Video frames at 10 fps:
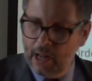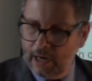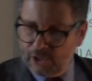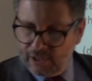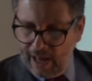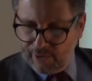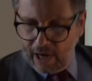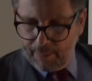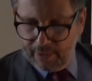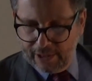There's another
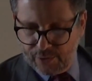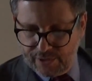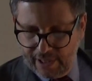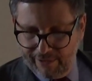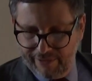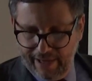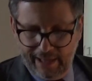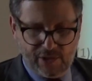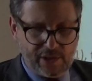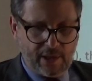couple interesting
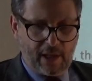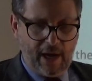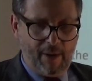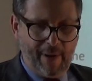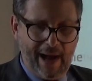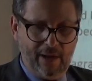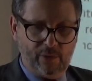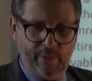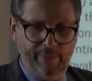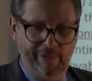things
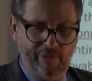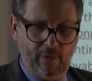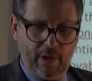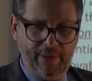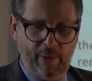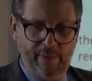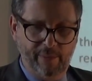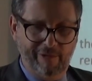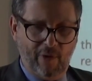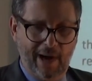about removal, and then we
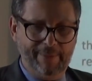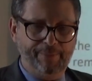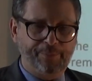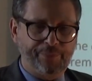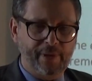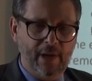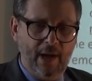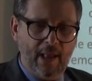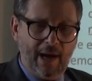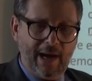move on.
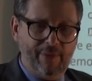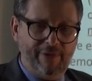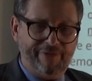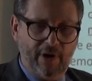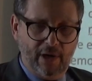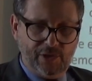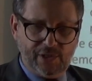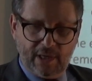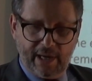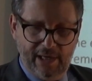The
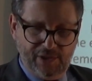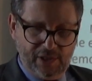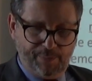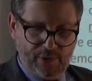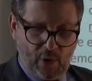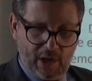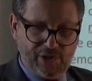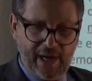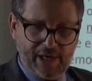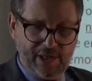first is this bizarre
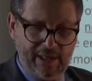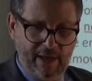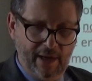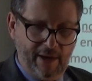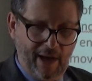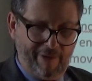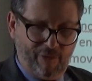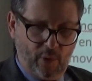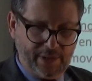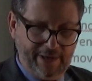section,
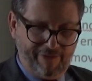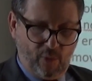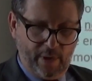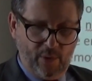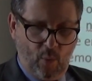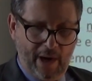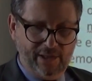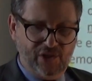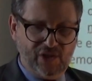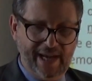
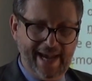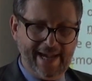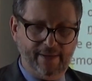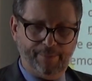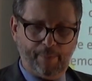1441C.